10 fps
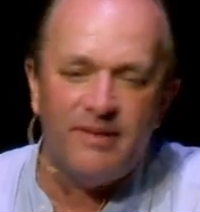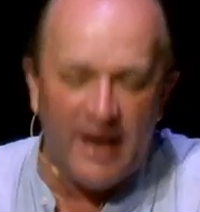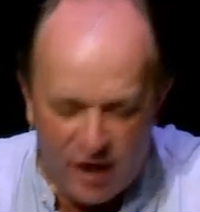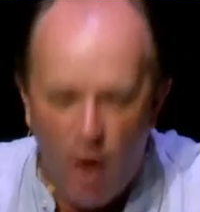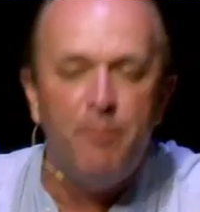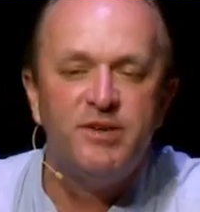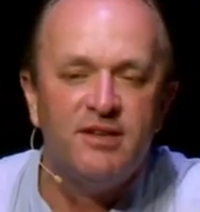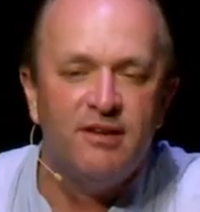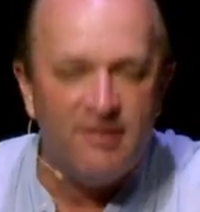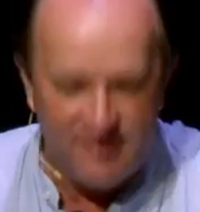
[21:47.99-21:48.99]

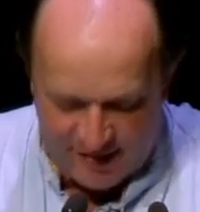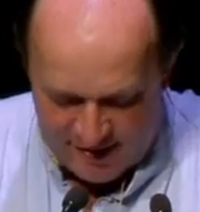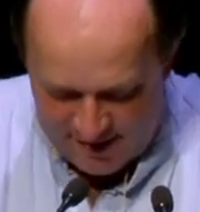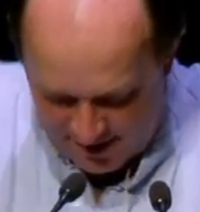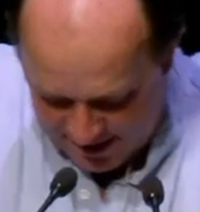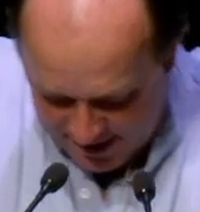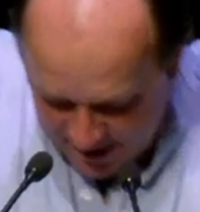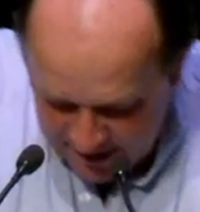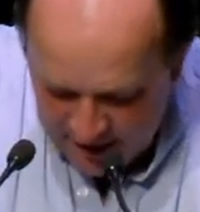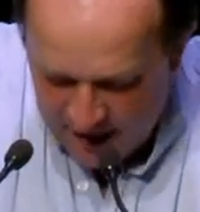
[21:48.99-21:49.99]
incompetence, and,
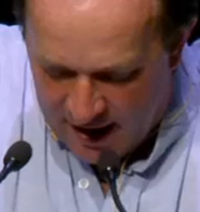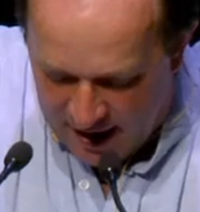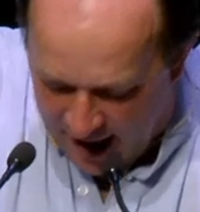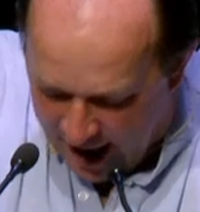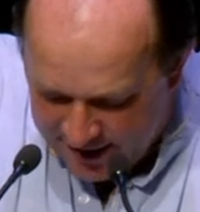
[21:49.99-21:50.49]
uh,